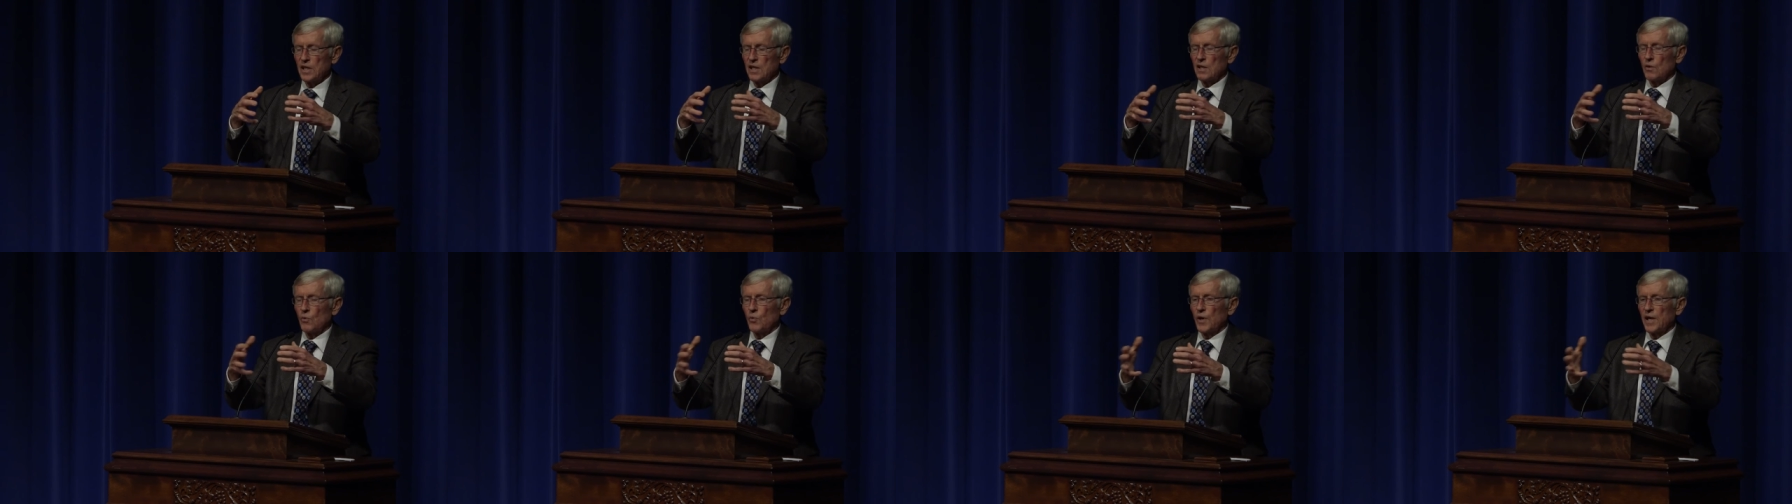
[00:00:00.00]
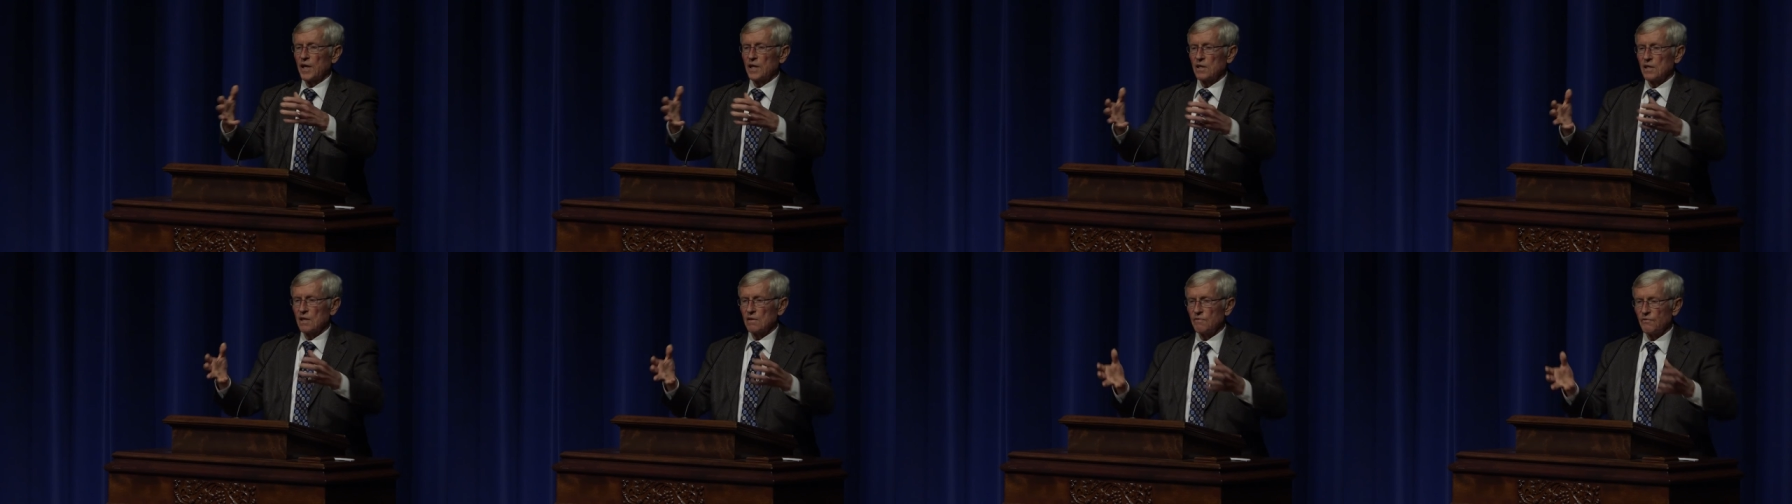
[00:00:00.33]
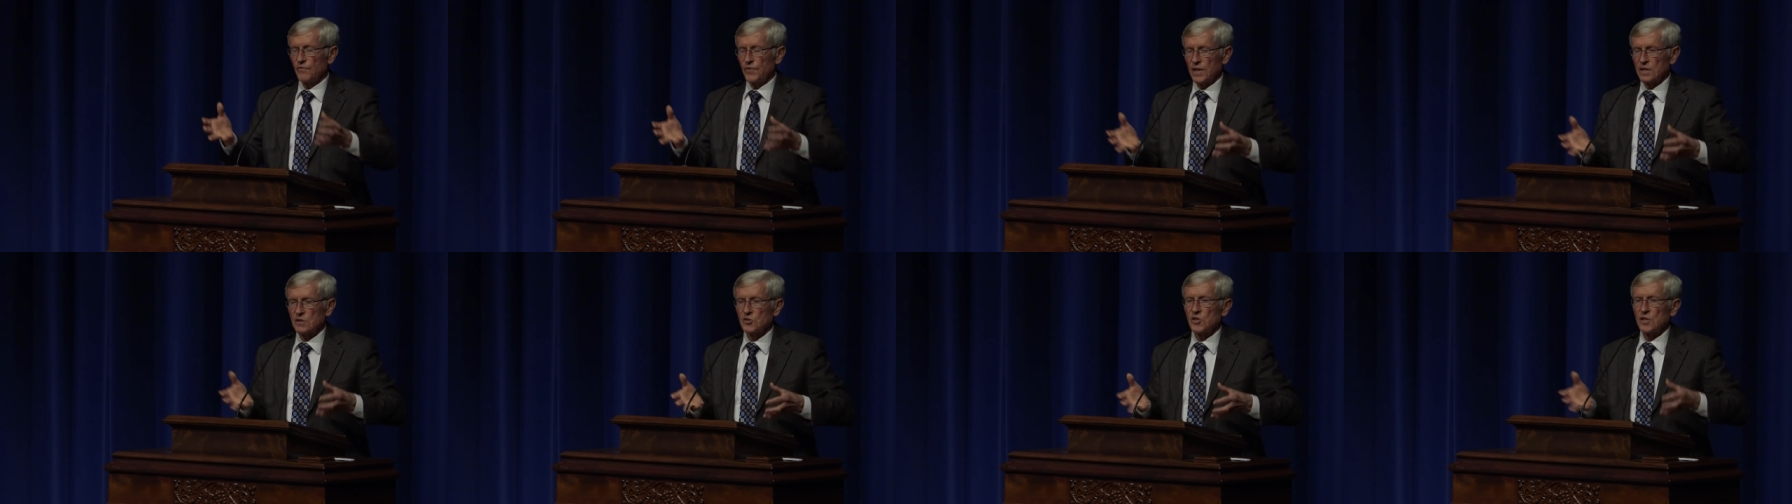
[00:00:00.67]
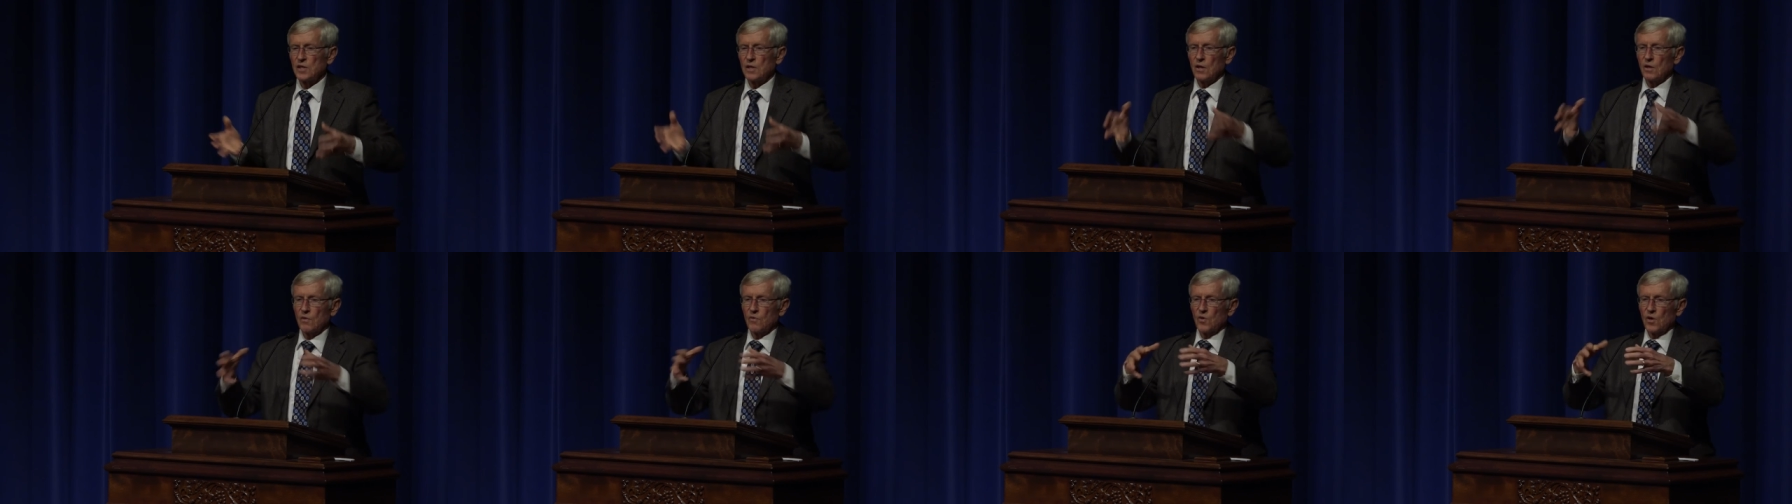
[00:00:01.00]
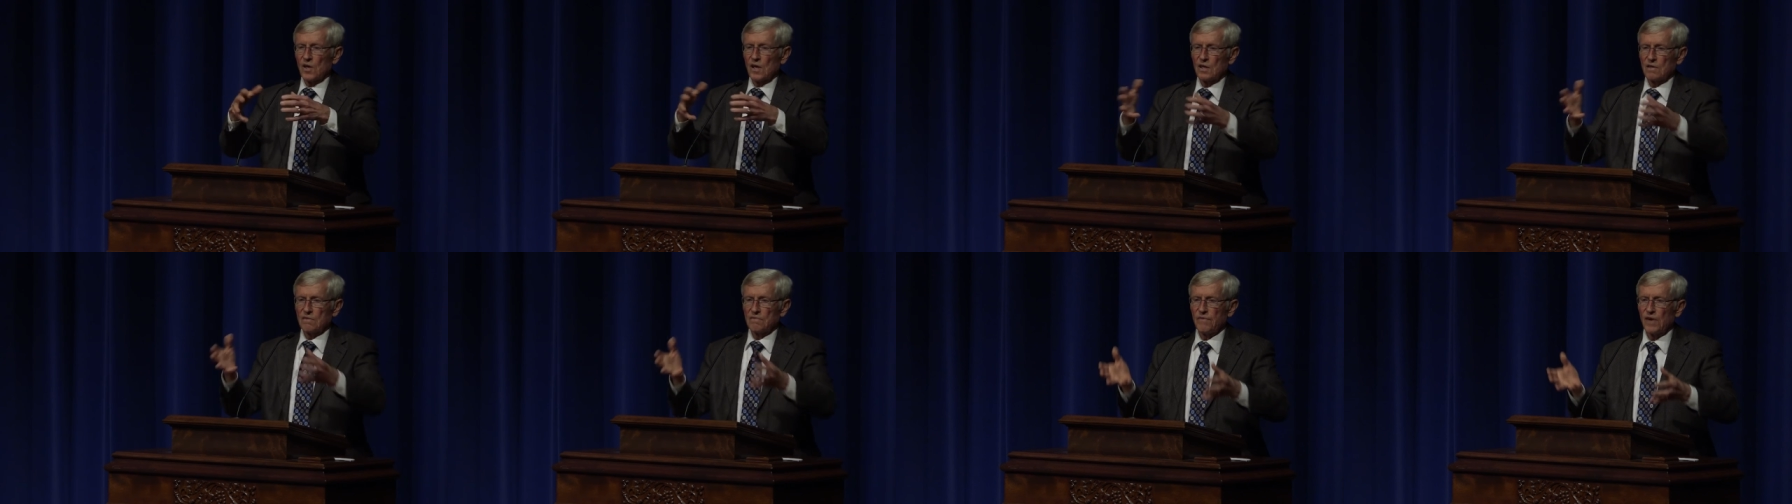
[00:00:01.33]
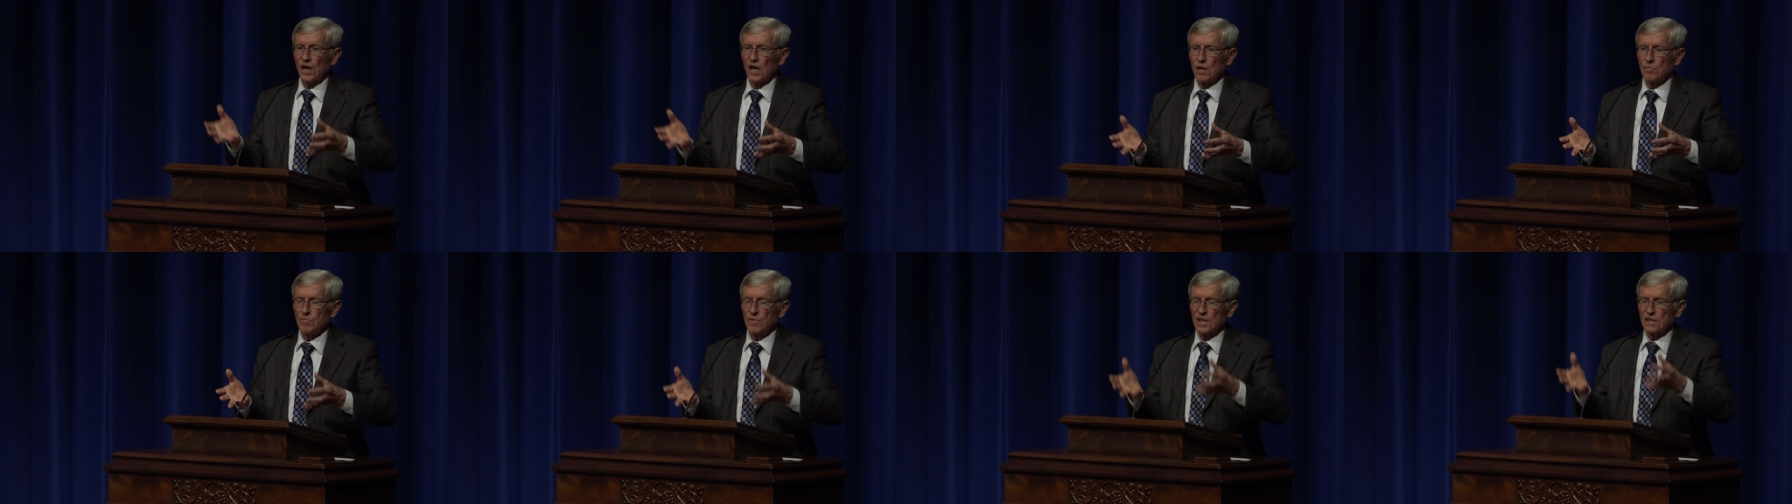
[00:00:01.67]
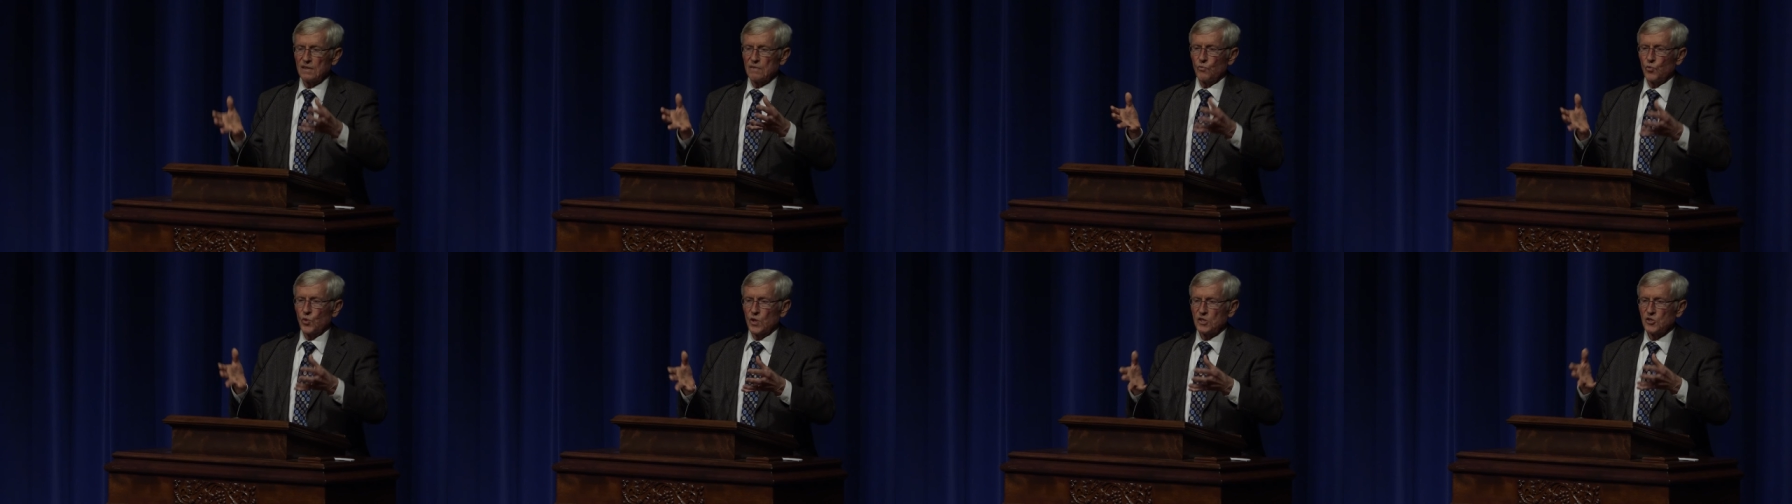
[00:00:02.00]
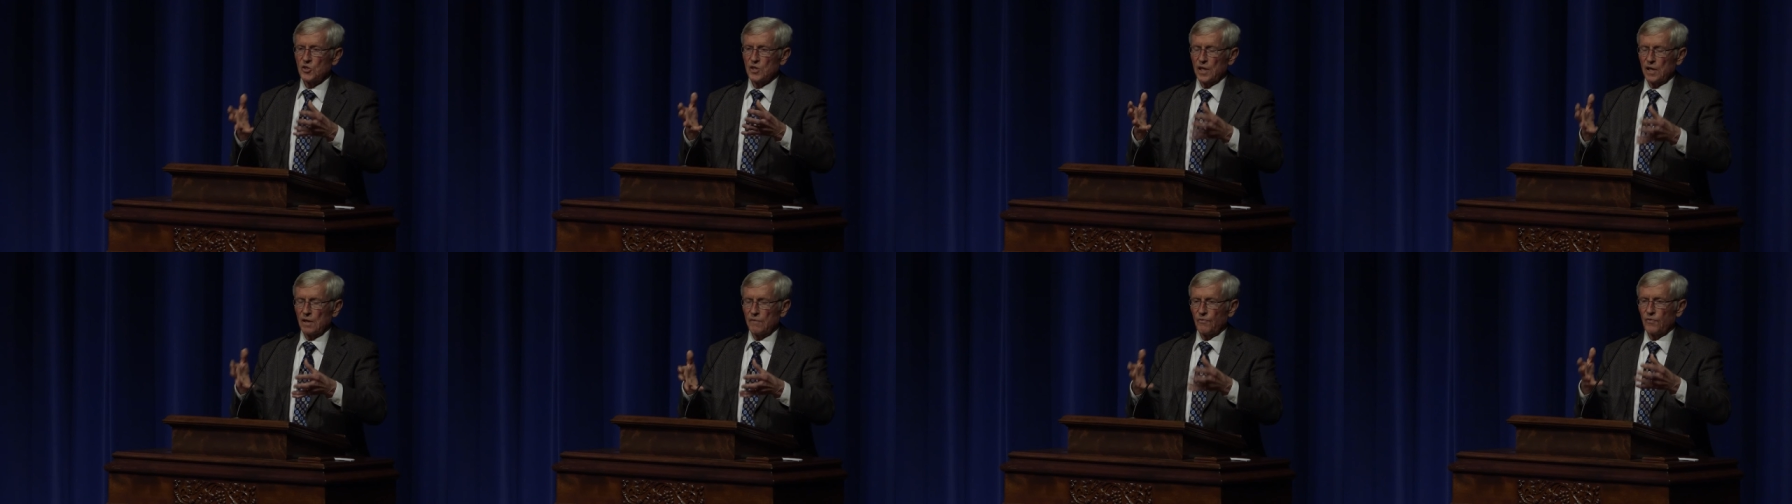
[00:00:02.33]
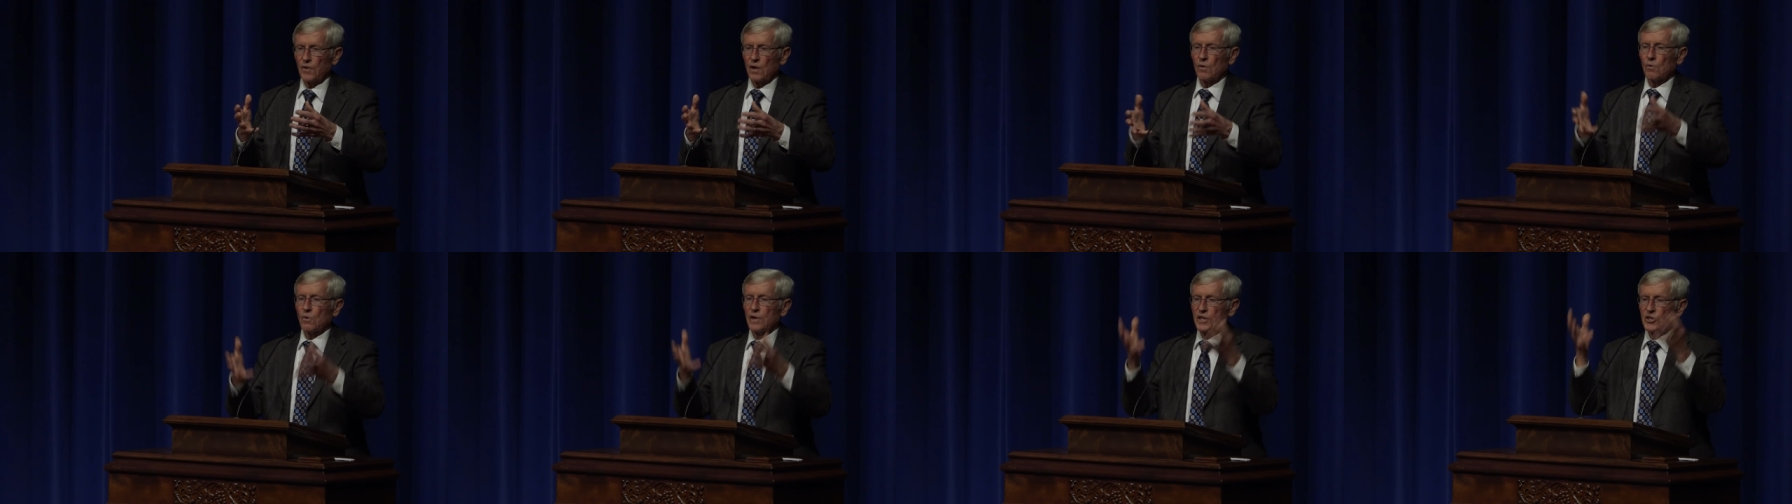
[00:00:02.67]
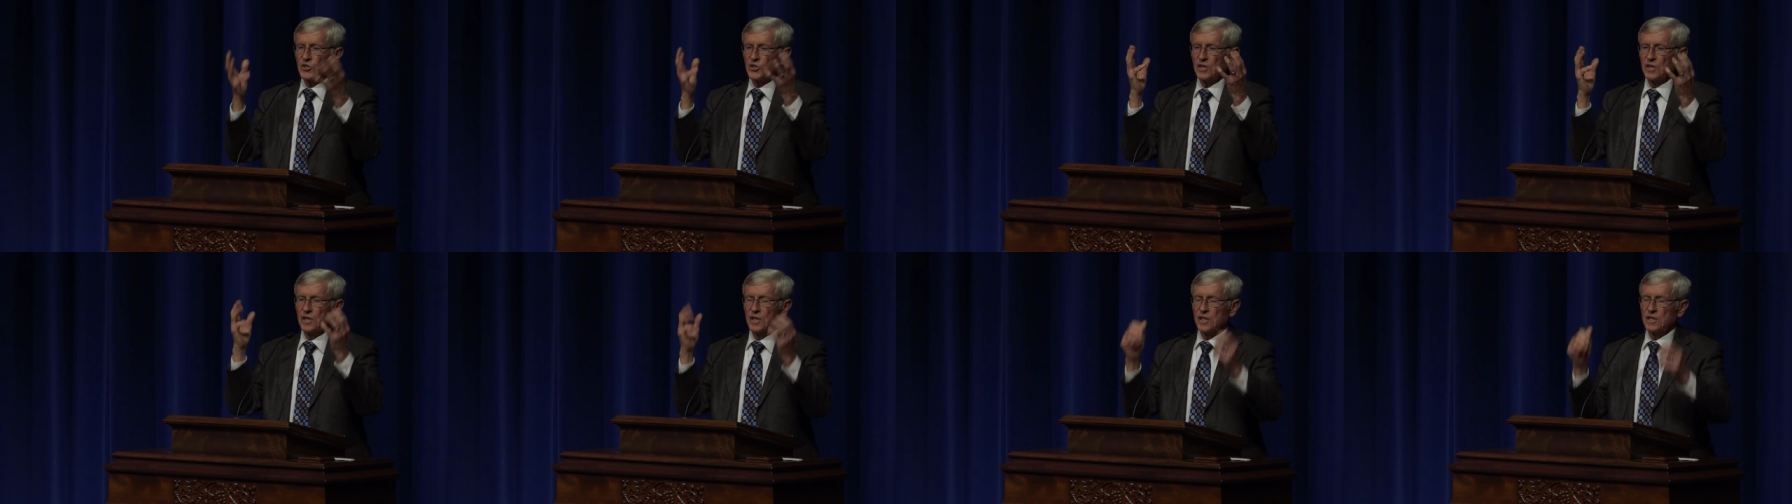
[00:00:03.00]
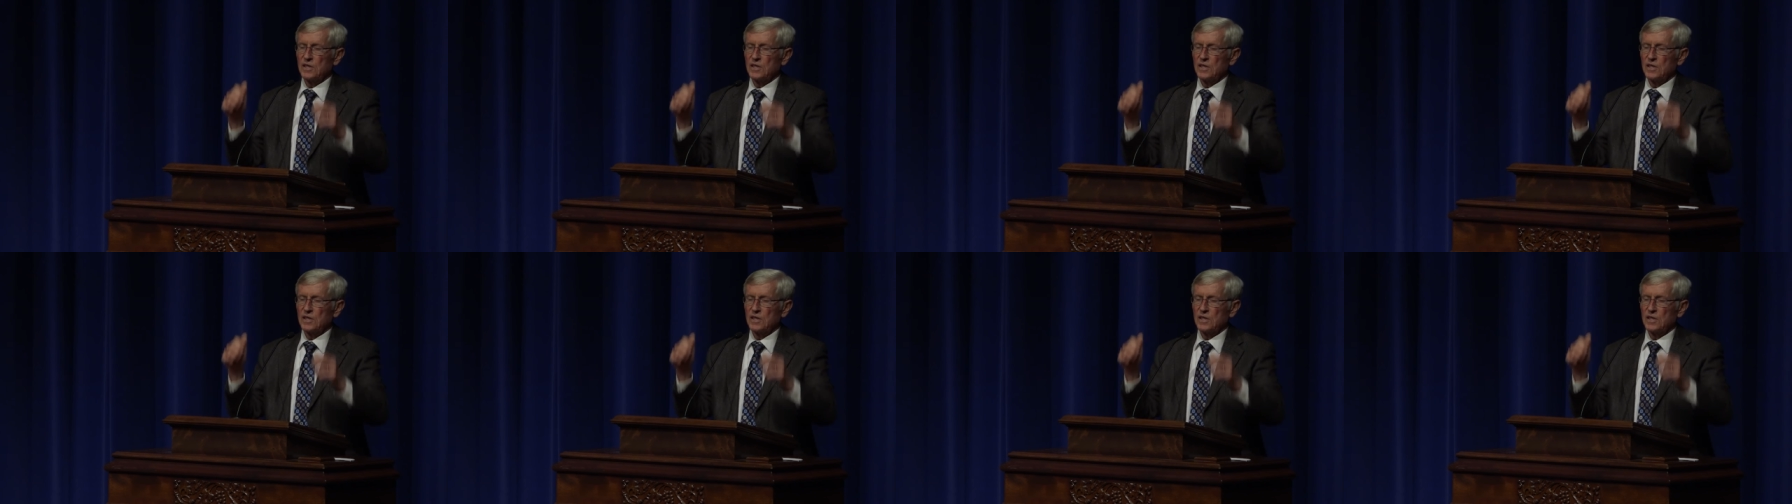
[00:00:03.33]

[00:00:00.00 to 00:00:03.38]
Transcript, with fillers: in a way that fits the overall environment in which they flourish,